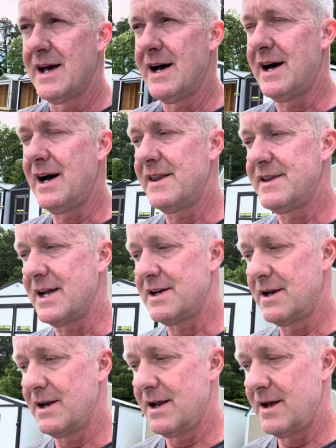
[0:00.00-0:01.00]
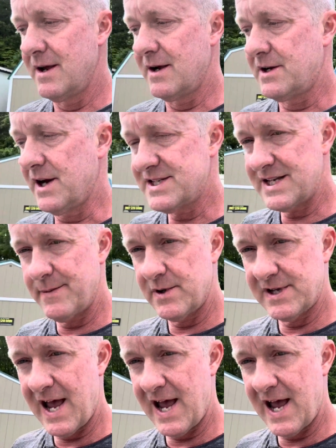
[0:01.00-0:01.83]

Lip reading: that customers